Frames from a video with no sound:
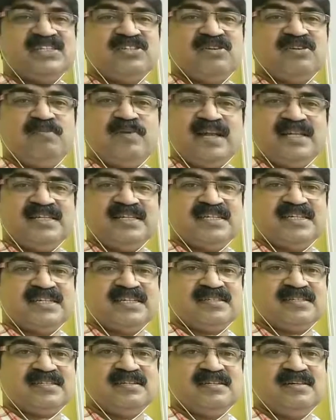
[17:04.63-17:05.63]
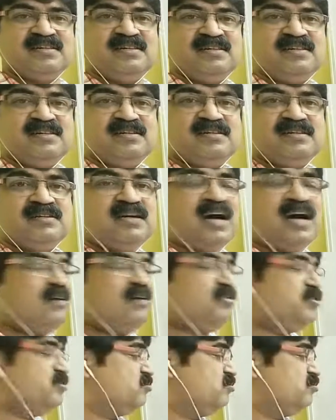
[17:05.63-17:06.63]
sub branches how
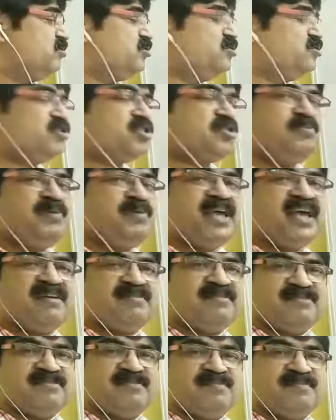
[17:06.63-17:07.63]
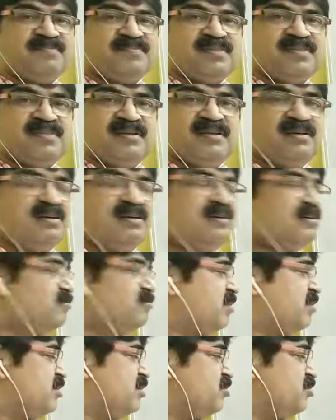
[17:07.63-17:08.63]
do roots behave
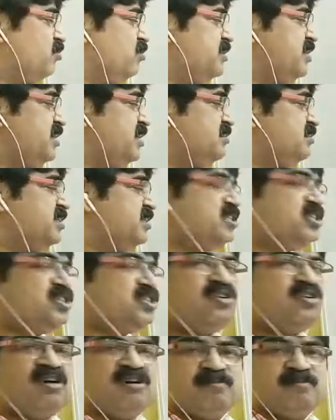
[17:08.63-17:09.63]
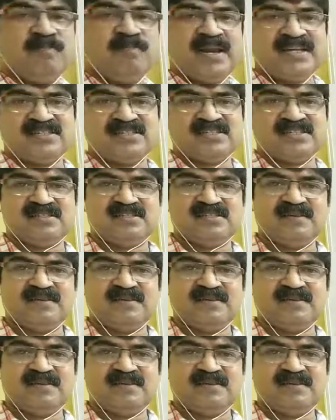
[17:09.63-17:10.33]
what role the, the, the trunk plays